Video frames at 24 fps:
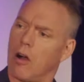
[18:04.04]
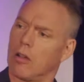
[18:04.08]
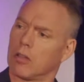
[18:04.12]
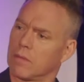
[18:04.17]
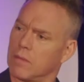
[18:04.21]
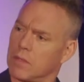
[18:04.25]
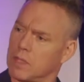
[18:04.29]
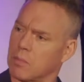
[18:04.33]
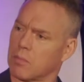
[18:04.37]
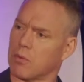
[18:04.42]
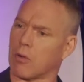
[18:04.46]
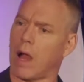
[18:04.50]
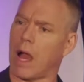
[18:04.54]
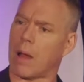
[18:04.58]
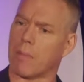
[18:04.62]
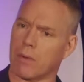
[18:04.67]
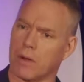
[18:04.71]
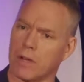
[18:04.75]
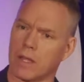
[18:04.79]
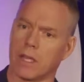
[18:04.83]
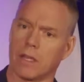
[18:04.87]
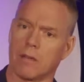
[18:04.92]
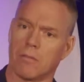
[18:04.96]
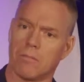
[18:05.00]
all of his
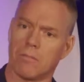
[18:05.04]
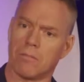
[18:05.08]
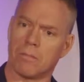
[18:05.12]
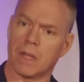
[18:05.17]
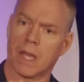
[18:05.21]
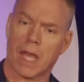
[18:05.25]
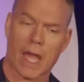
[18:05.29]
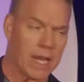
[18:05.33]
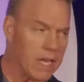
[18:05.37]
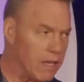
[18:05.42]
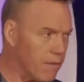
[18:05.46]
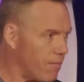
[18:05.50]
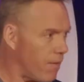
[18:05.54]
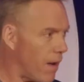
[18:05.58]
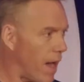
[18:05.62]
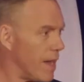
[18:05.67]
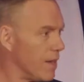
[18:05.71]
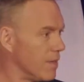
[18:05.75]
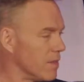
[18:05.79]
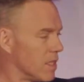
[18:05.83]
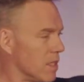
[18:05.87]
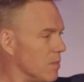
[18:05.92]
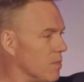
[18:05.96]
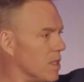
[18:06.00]
property and he
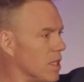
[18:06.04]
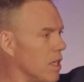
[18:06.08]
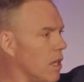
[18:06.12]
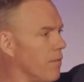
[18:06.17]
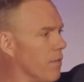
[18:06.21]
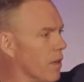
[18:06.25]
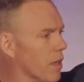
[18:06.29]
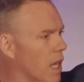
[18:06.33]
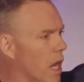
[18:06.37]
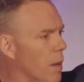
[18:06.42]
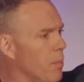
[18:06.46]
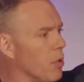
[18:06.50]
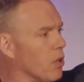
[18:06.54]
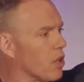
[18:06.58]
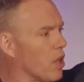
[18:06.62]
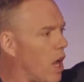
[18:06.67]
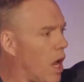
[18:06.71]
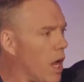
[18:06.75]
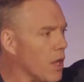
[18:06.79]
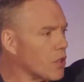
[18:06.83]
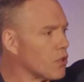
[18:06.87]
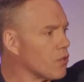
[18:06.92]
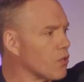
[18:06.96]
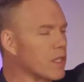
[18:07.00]
finds himself a couple
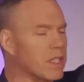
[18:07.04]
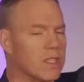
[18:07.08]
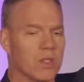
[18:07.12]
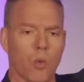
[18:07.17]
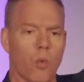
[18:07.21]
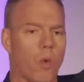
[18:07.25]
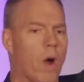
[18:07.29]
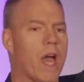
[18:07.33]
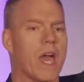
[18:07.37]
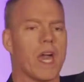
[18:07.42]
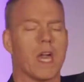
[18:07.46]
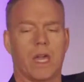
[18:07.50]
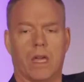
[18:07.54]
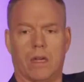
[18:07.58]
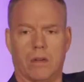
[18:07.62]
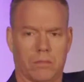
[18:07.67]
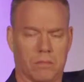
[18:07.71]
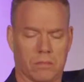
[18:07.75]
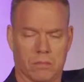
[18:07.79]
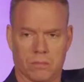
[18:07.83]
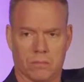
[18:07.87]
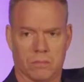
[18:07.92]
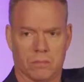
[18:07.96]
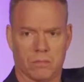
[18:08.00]
countries away
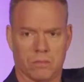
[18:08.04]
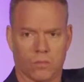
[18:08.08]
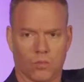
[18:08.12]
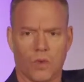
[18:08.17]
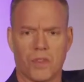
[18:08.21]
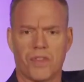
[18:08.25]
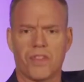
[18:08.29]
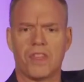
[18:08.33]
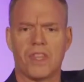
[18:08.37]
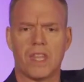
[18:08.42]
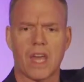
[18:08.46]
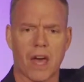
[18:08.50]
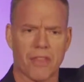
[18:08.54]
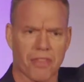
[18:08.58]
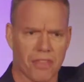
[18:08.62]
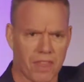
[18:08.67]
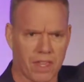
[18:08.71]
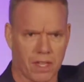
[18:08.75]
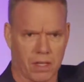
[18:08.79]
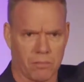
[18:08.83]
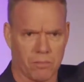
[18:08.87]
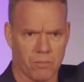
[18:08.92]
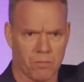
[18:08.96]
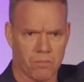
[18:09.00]
with
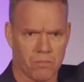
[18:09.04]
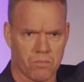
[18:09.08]
nothing.